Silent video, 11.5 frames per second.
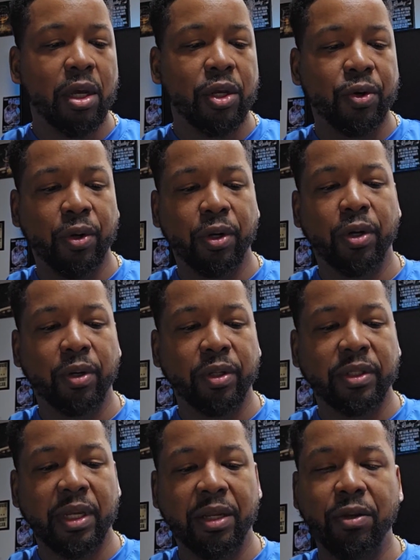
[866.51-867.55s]
you're going to notice
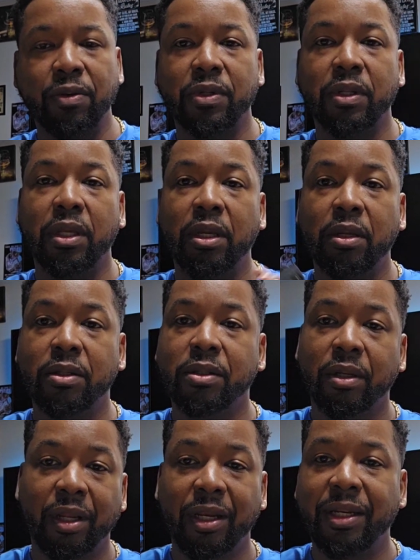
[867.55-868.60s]
that using these
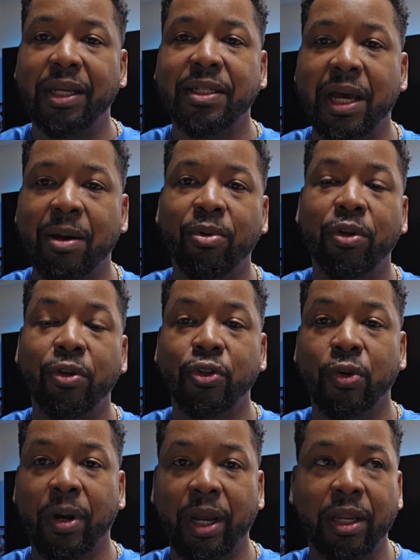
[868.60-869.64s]
in the daytime when you
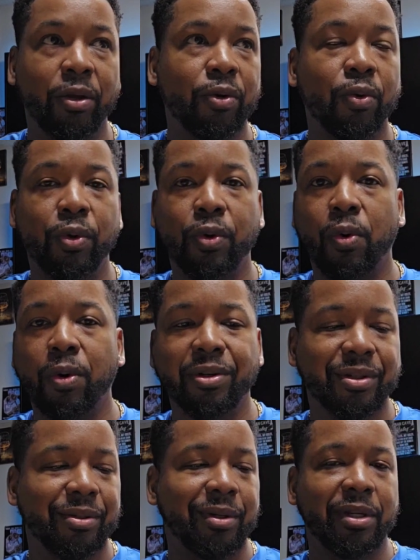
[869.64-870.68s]
train, you're doing a
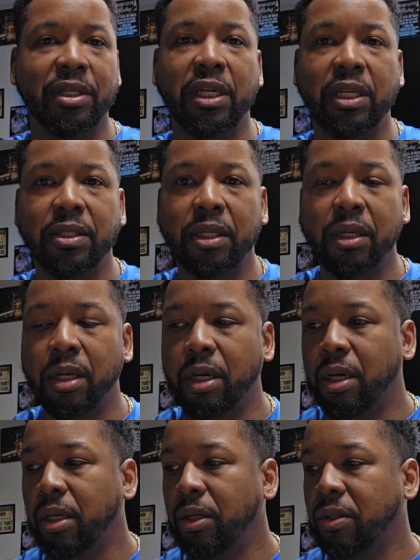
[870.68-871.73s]
course, it's easy.
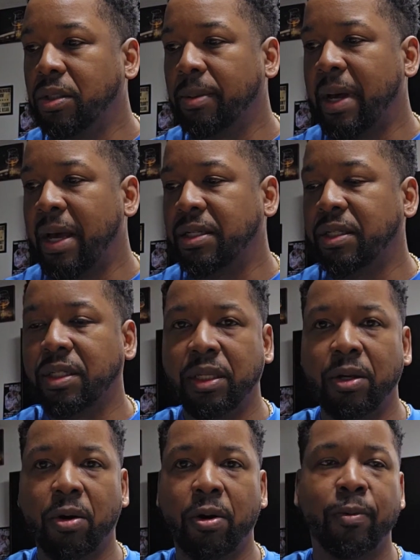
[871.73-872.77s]
You subconsciously
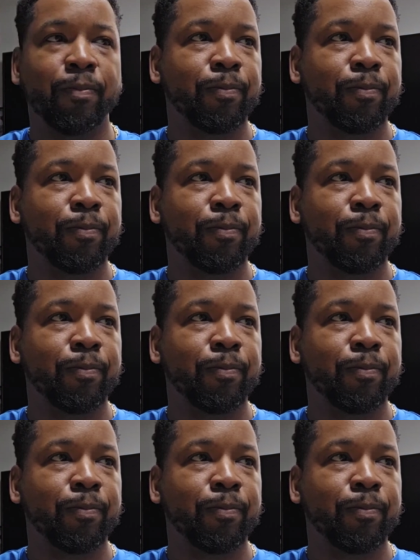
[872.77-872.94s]
are